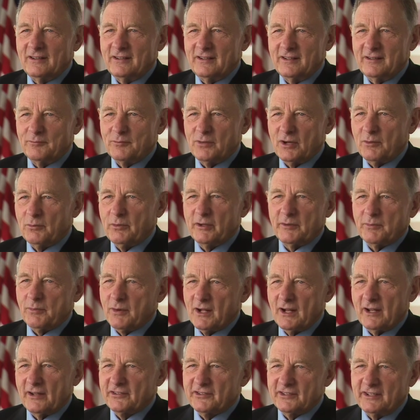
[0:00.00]
in public
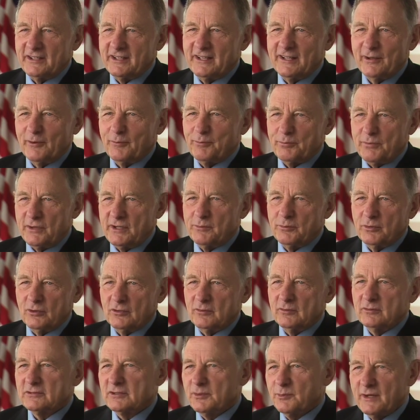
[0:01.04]
policy to help
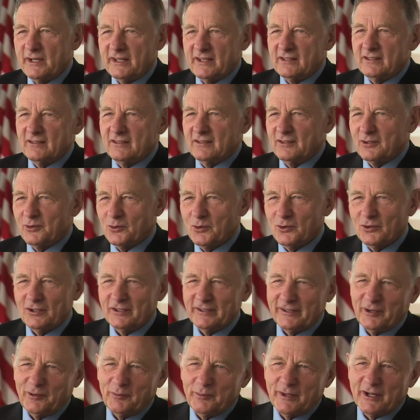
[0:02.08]
people, to make the world
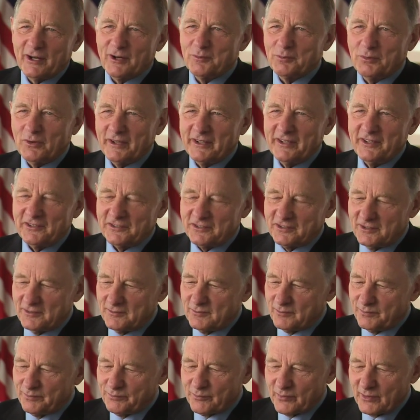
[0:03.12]
a little better place.
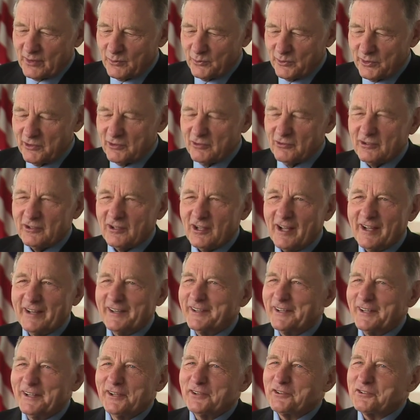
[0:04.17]
And we were
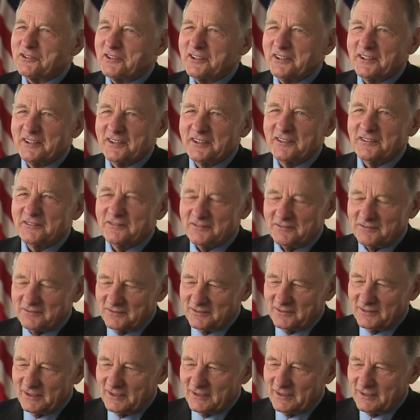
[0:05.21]
idealistic and
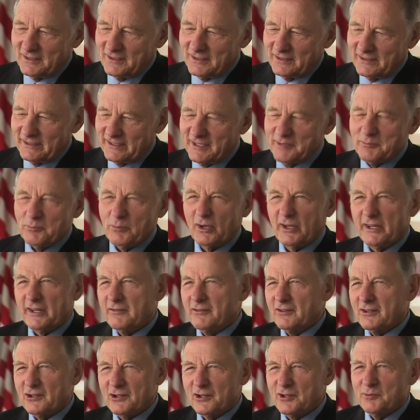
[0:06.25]
didn't believe
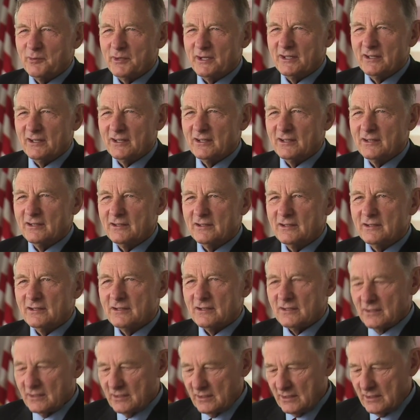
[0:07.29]
it couldn't be done.